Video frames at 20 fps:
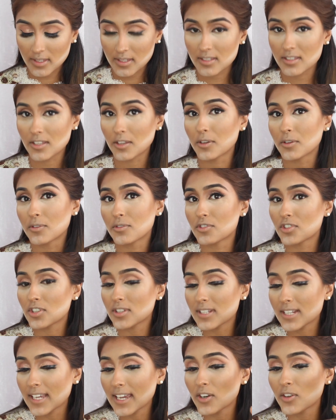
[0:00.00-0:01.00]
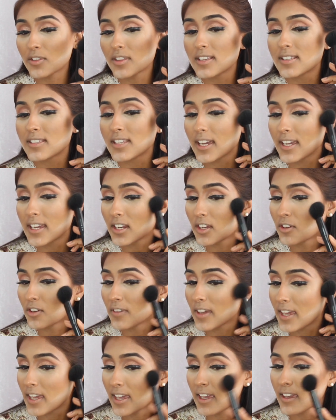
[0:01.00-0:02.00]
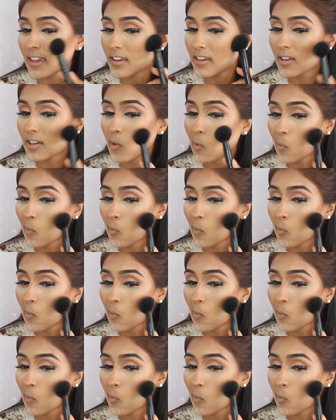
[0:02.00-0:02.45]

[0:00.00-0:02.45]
So just again on this side over here,